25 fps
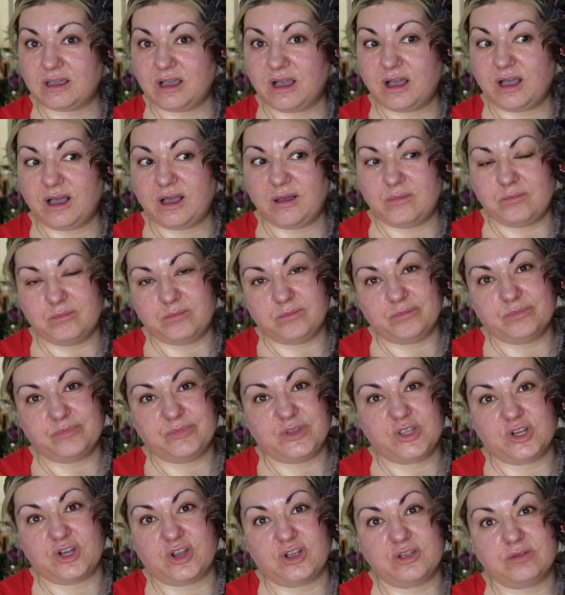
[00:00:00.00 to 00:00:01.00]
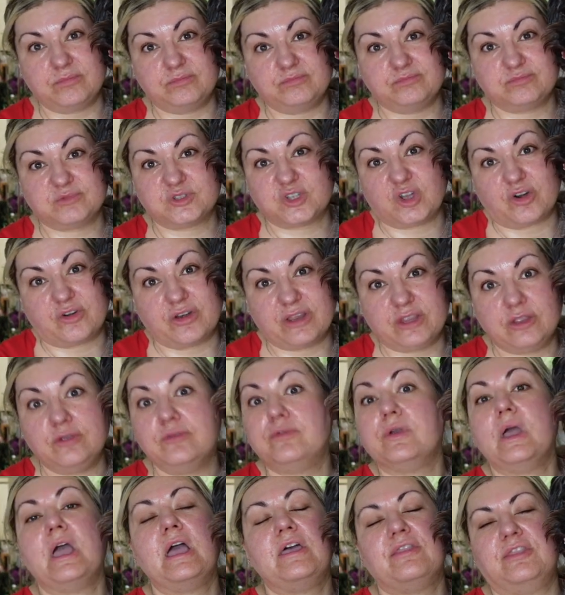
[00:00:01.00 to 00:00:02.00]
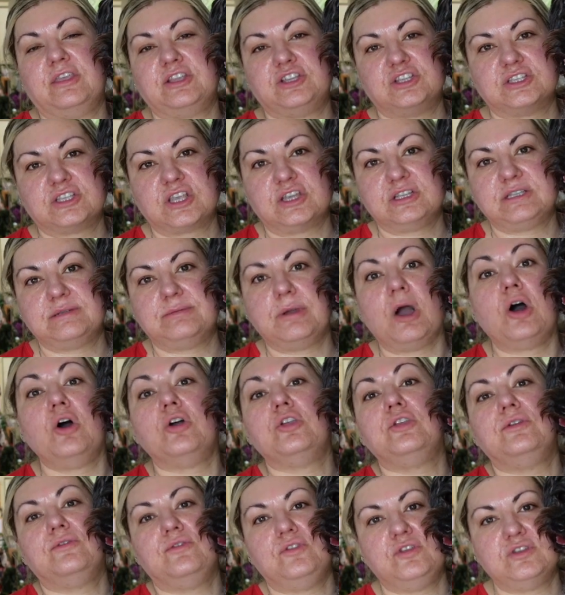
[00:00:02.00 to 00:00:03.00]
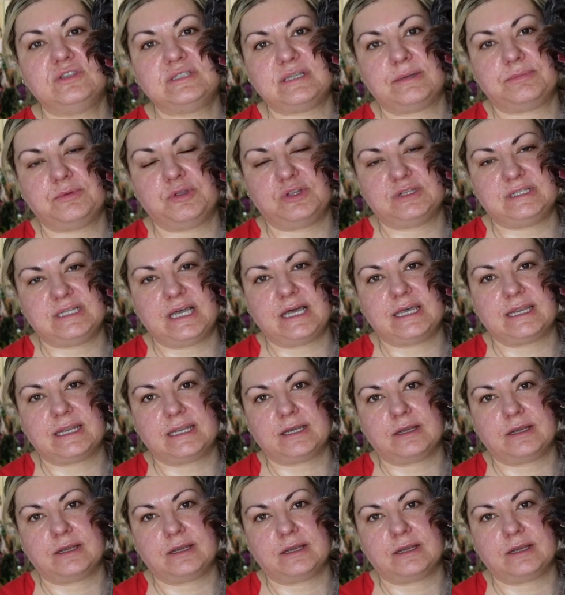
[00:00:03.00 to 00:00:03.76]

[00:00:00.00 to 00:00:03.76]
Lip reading: They're just going to me, oh, you've used up your data.